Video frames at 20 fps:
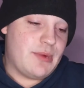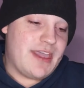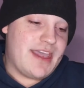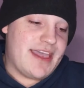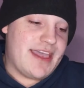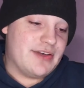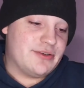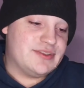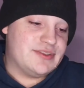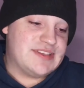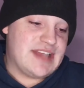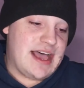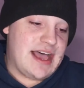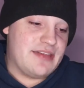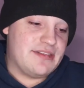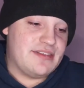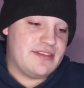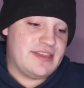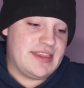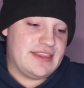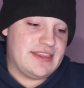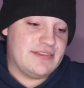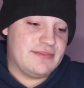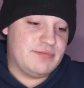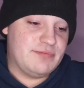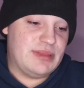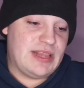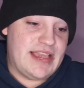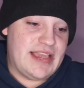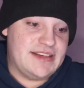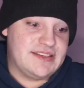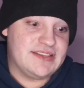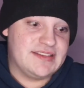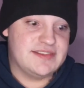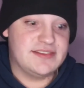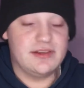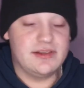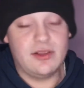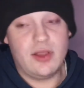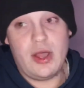else other than
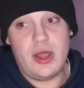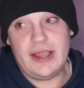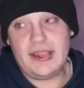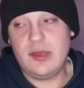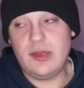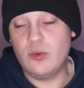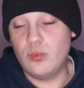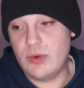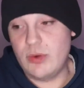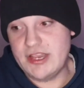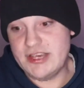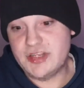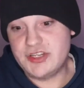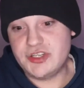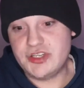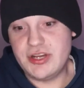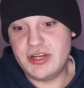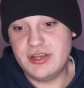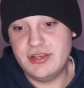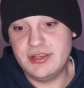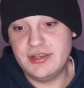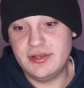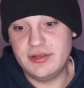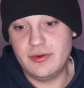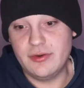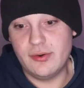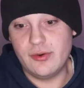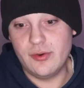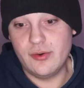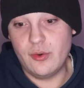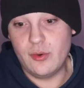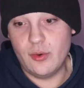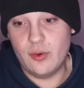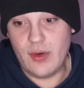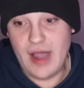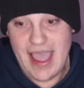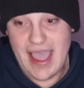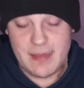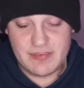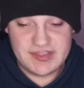places like Wish
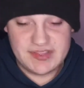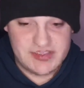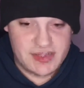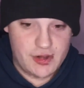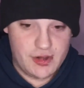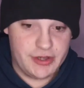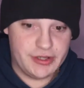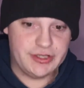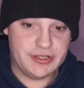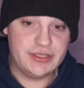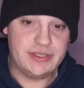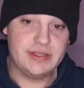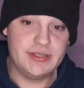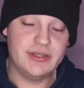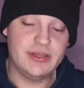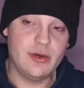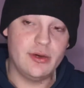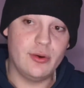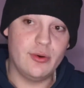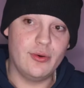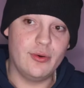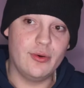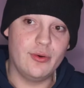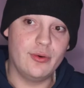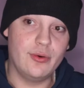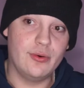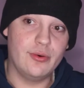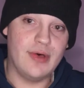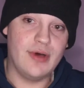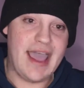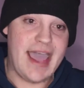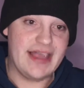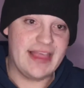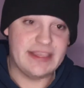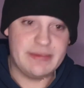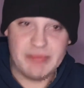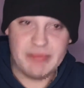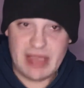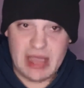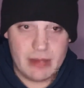or Amazon or
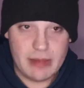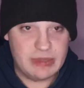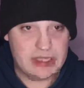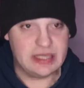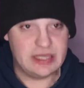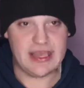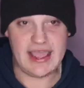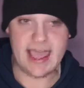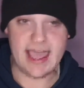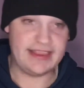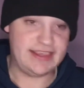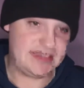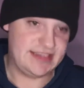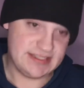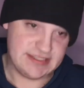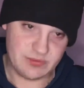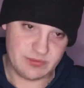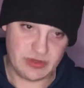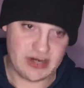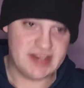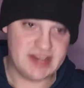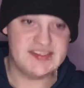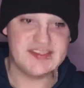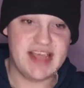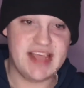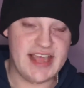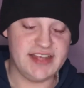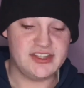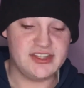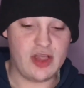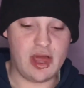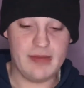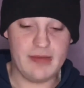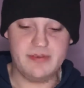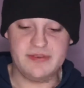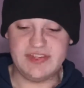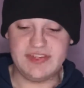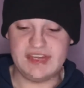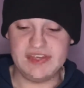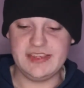Alibaba, AliExpress, that type
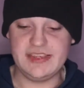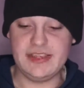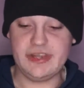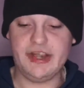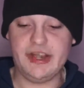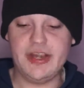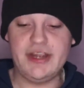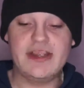of dealio.